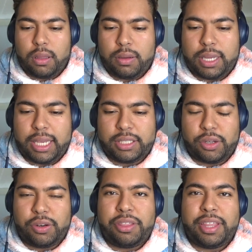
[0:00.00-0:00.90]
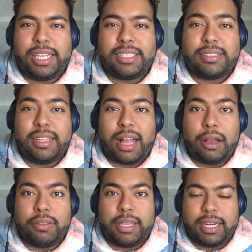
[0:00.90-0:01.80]
Okay, so the thing is still
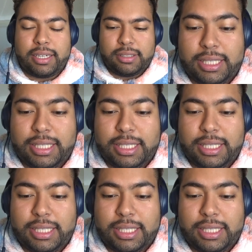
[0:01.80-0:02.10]
out there.